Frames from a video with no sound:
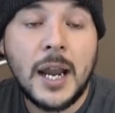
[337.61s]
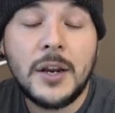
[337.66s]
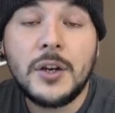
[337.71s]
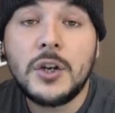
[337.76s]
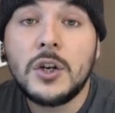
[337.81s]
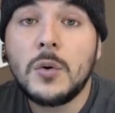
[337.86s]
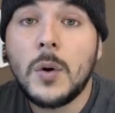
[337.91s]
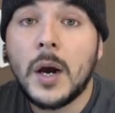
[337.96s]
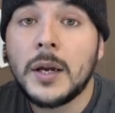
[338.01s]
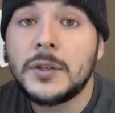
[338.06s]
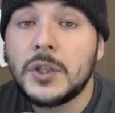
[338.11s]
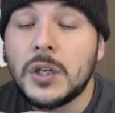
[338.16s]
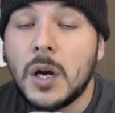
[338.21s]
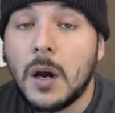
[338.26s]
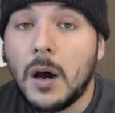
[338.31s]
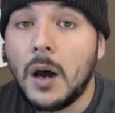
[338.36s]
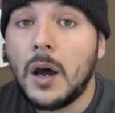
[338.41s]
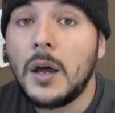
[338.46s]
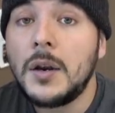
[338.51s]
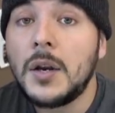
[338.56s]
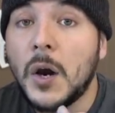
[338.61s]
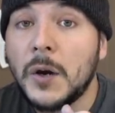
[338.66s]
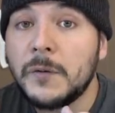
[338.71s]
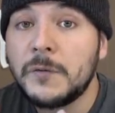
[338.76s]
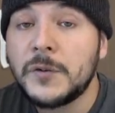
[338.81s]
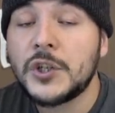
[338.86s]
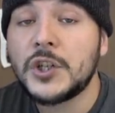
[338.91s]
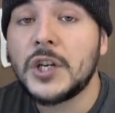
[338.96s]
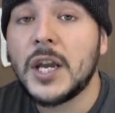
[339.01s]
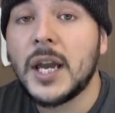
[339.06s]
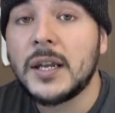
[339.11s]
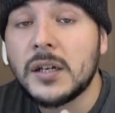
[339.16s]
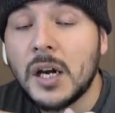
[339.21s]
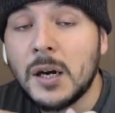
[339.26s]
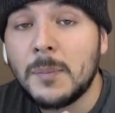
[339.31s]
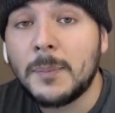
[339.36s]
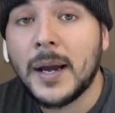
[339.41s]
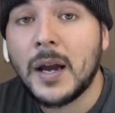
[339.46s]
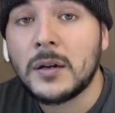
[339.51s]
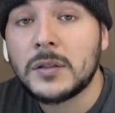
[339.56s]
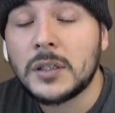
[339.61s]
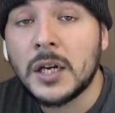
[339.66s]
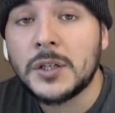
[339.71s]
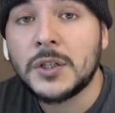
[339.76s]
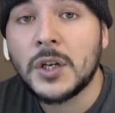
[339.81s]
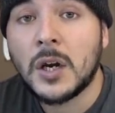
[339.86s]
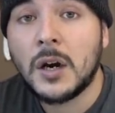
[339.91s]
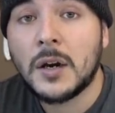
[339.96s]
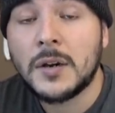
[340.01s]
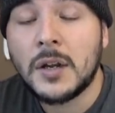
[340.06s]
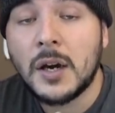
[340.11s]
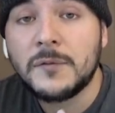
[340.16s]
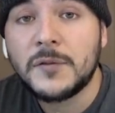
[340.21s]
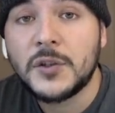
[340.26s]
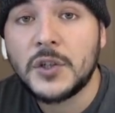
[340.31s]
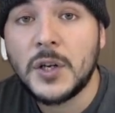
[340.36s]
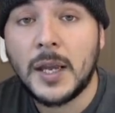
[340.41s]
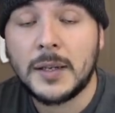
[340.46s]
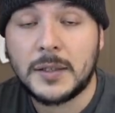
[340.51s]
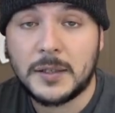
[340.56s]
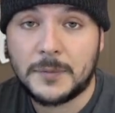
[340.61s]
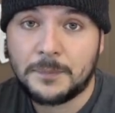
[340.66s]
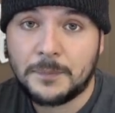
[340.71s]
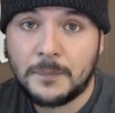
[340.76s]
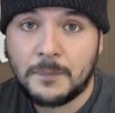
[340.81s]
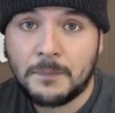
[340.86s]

I knew a ton of shit about a ton of shit.